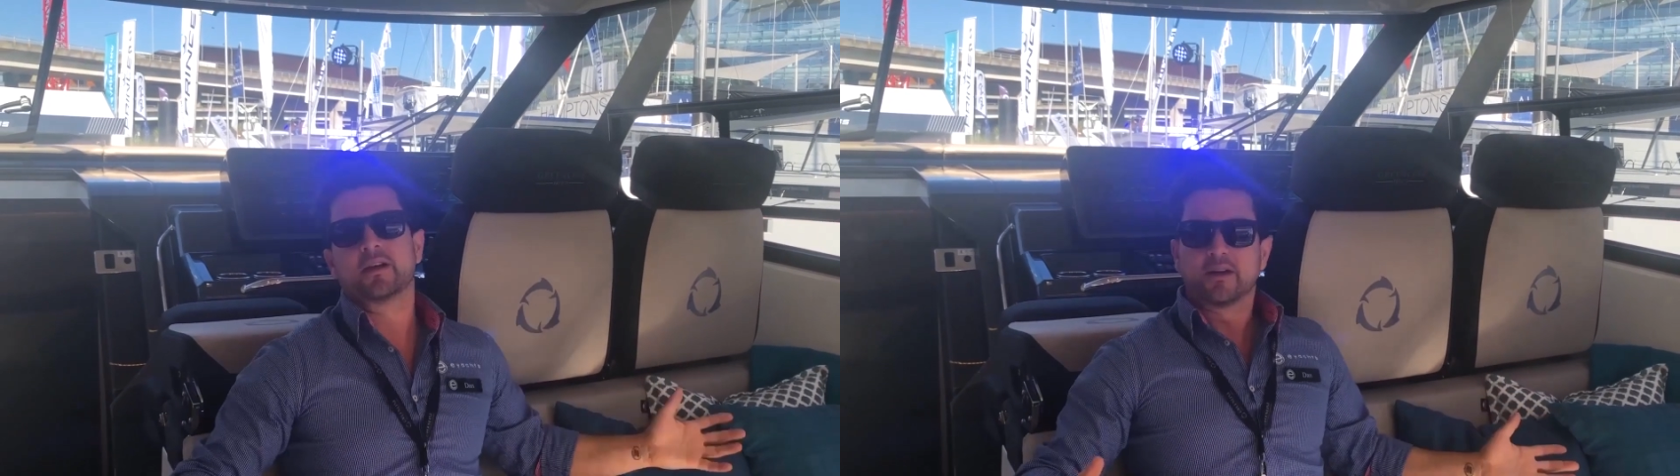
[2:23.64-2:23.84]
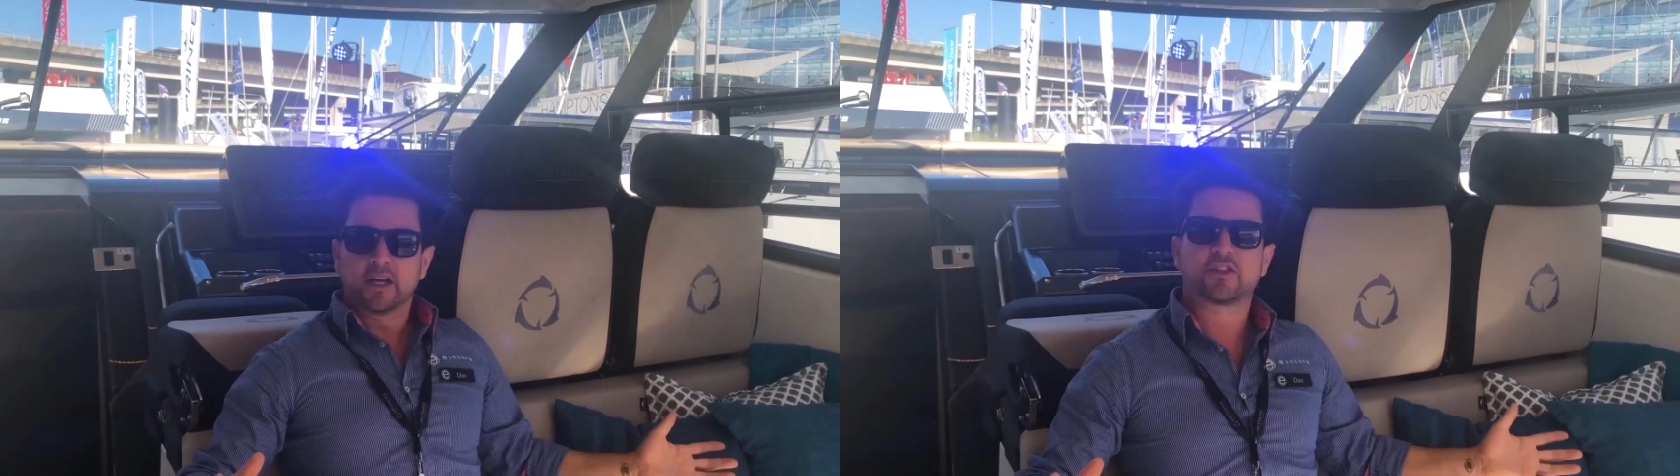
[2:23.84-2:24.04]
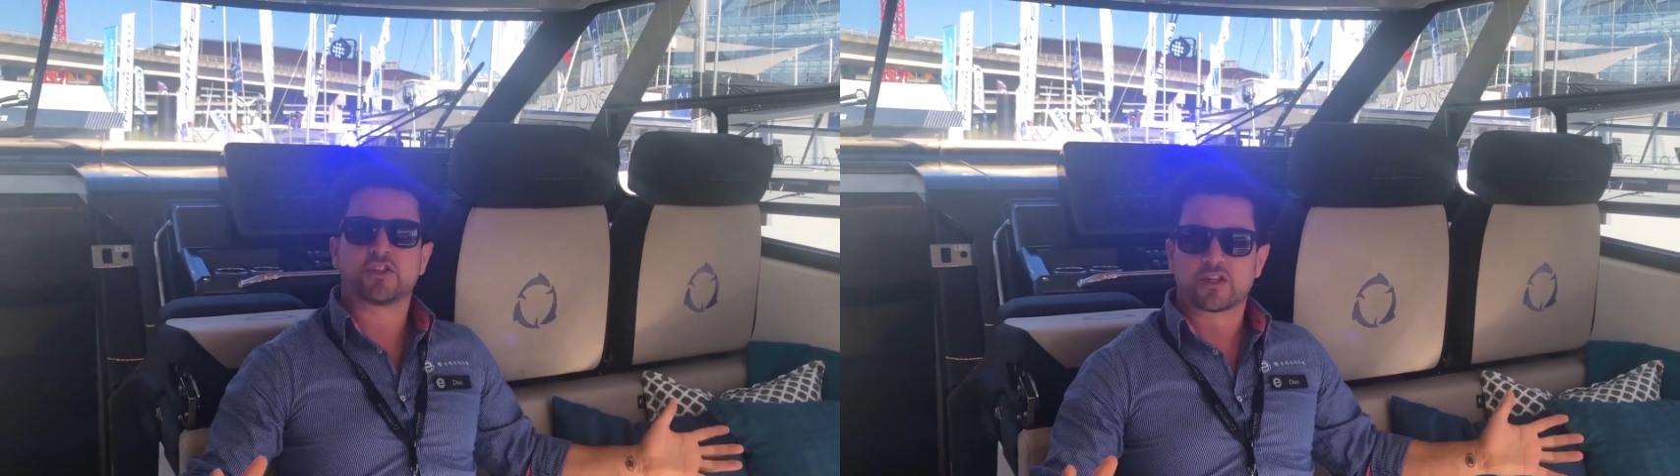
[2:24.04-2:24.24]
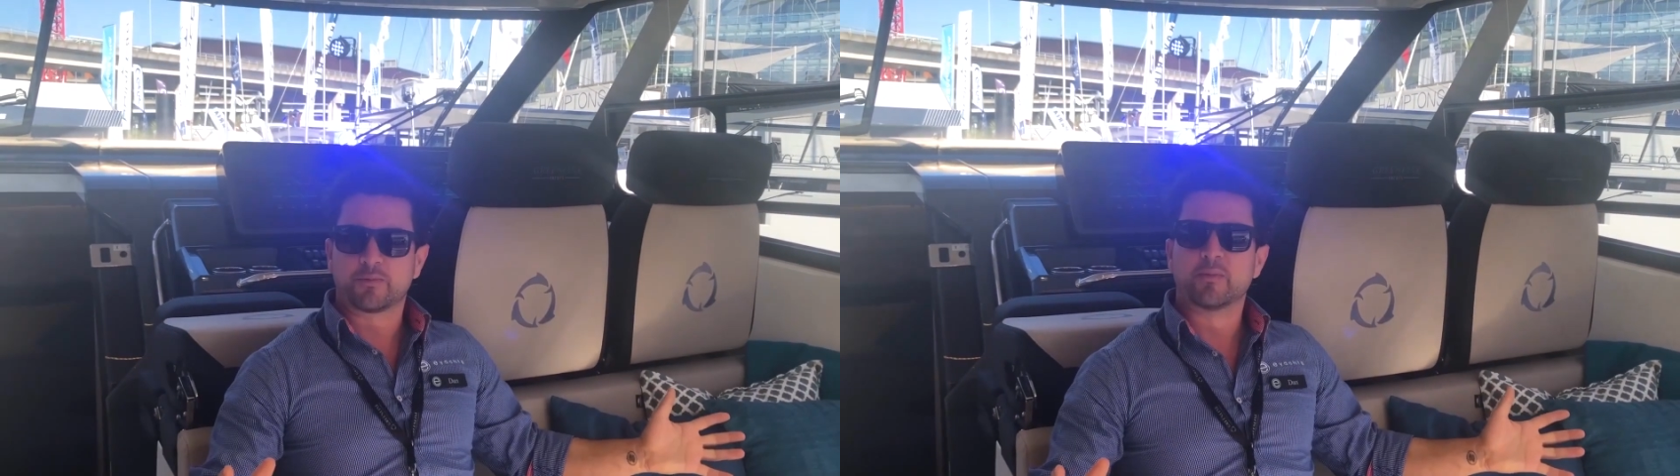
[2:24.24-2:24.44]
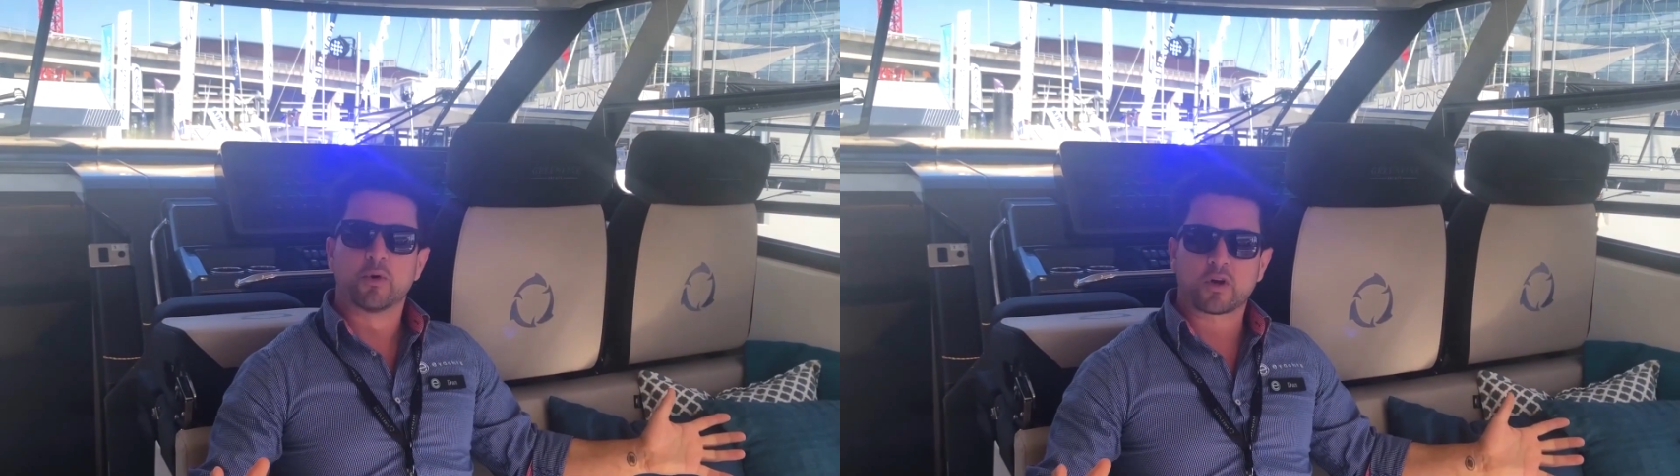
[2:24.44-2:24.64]
it's just a
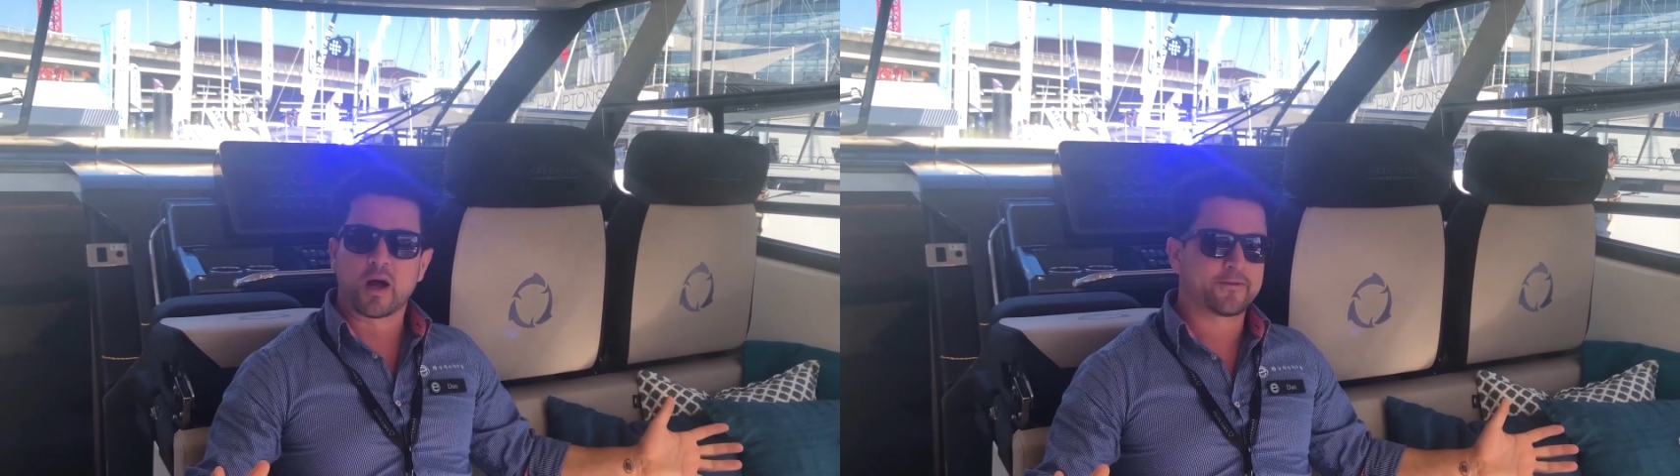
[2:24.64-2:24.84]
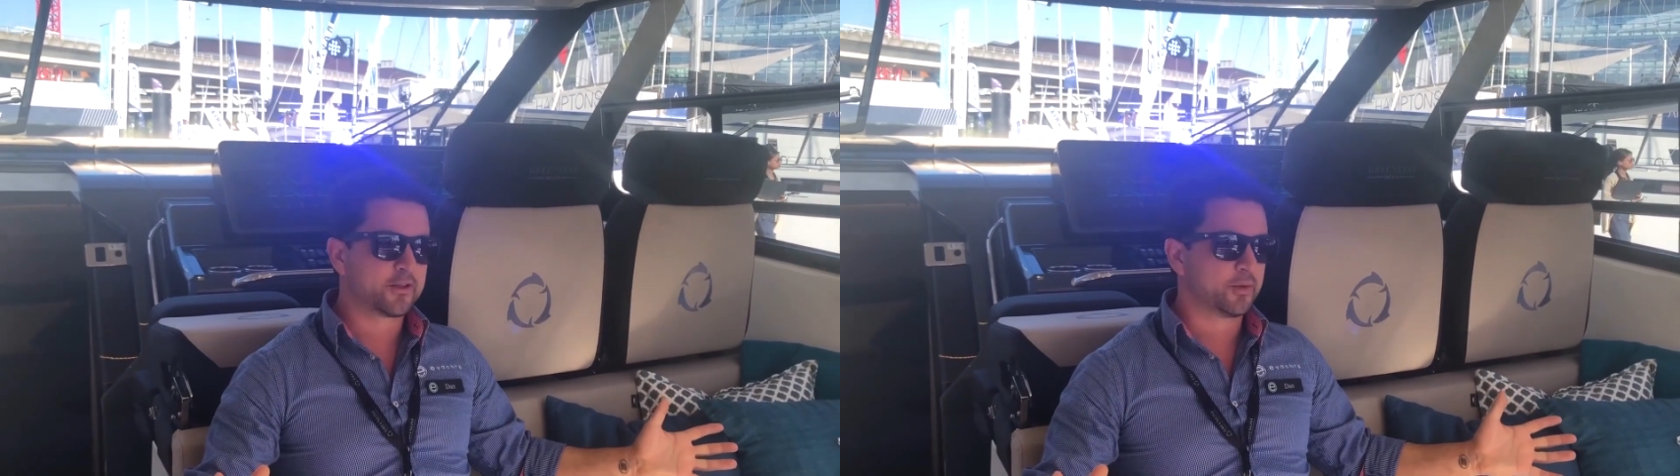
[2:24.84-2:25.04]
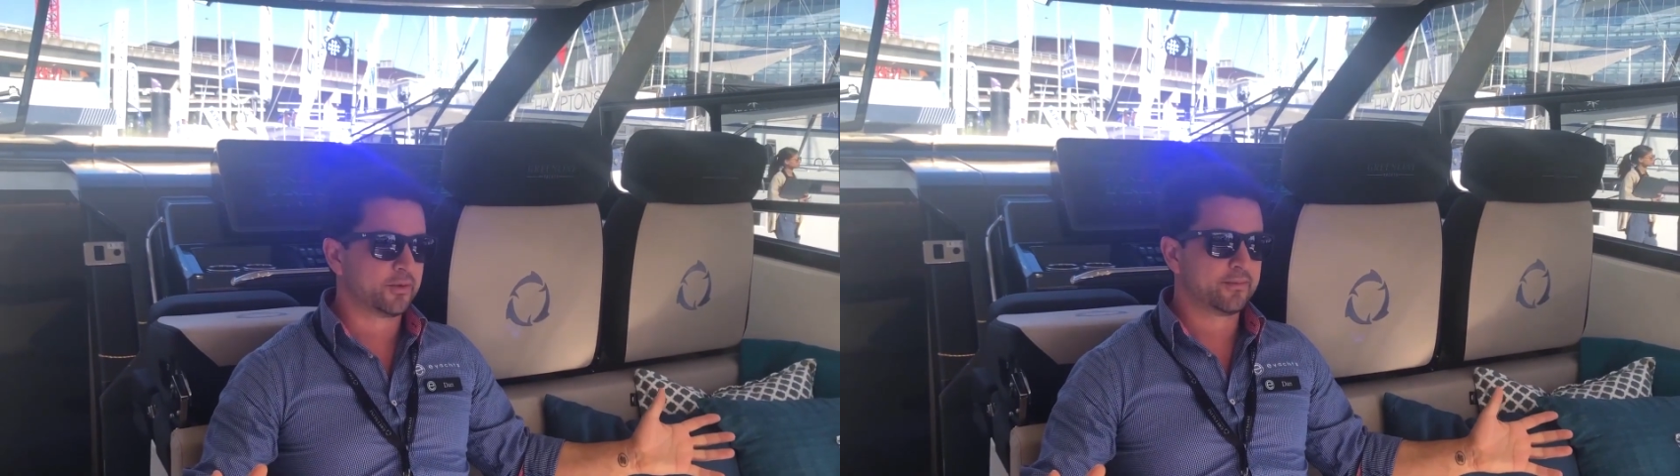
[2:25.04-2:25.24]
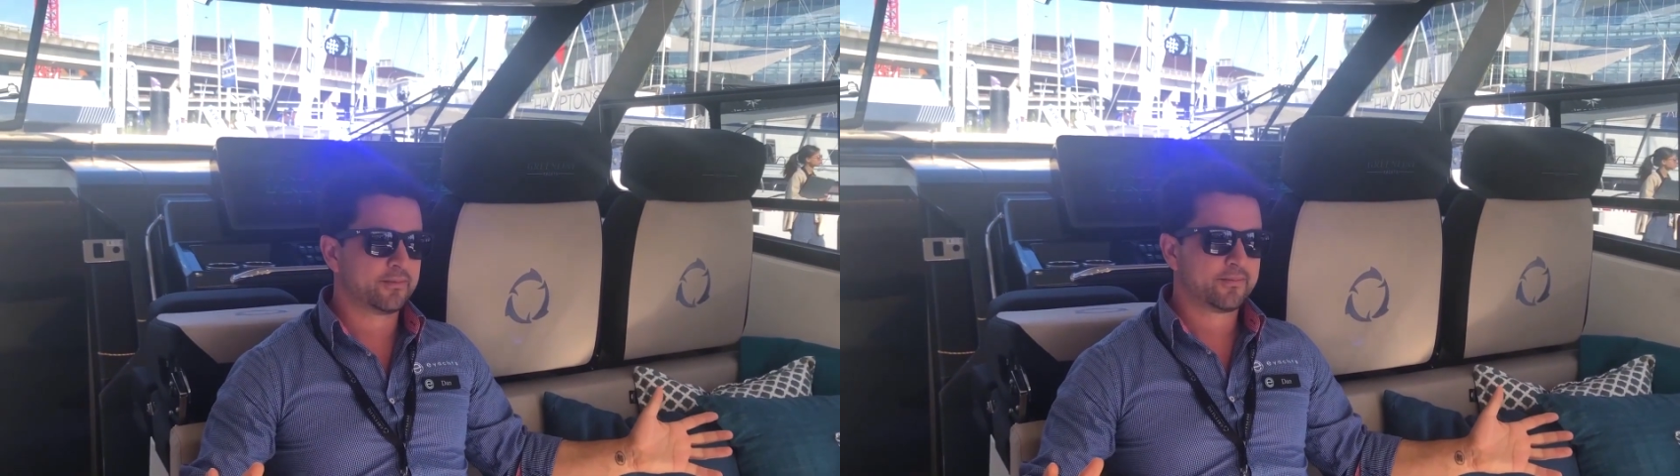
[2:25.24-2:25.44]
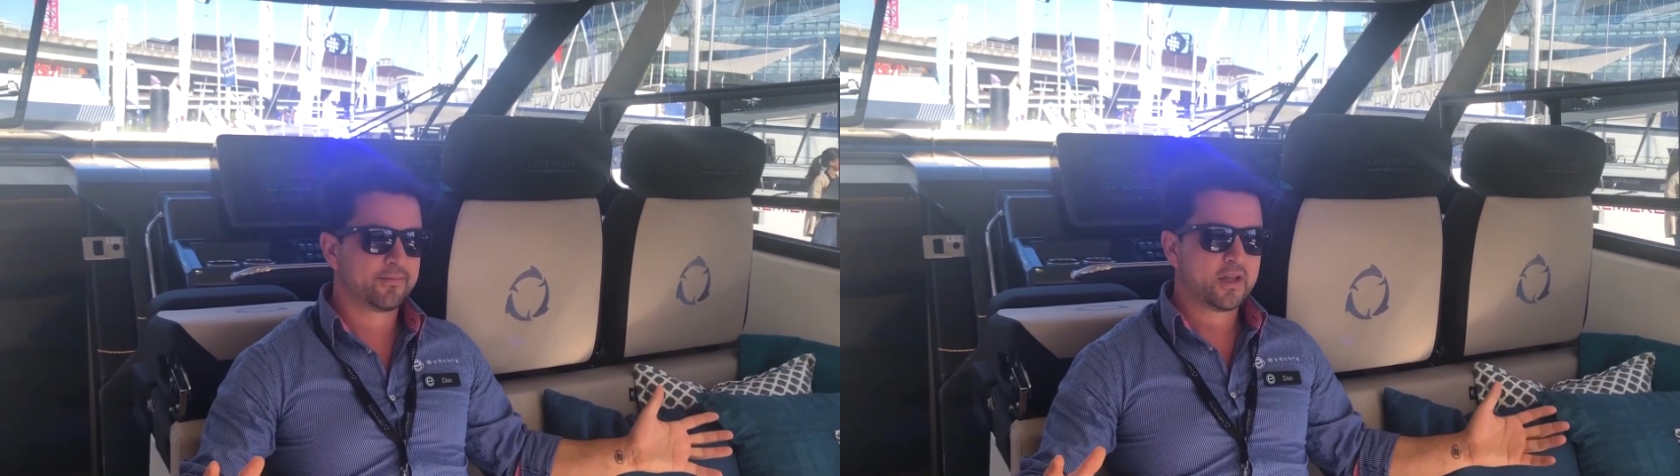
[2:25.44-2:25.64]
bit more comfortable.
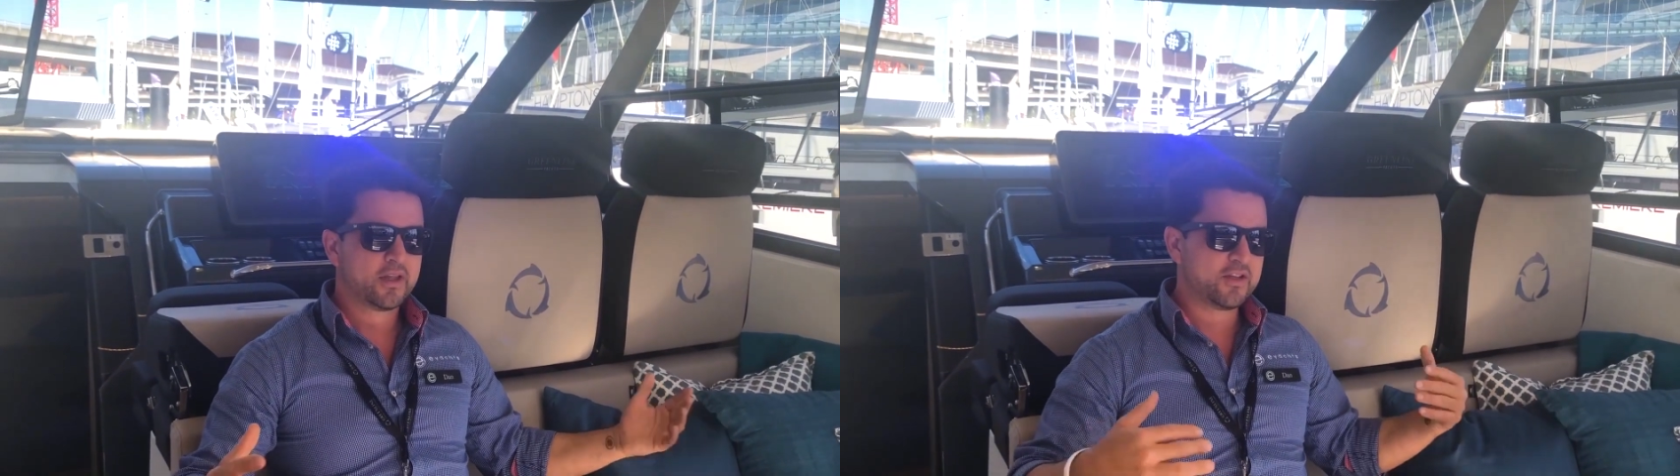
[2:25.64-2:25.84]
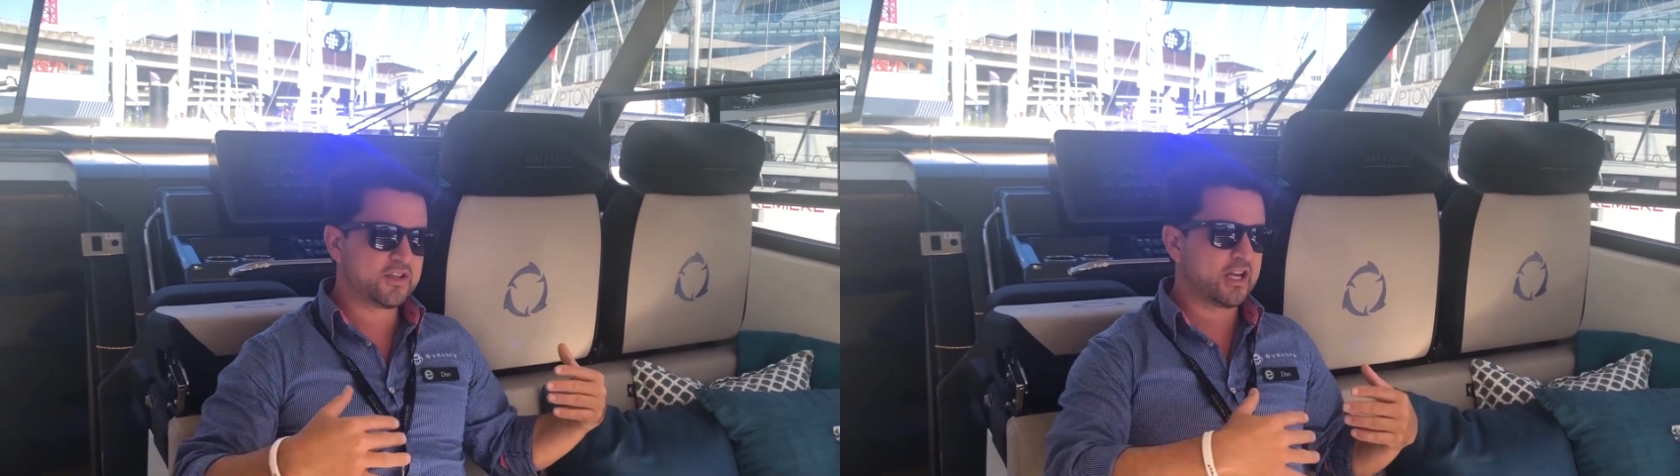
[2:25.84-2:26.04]
This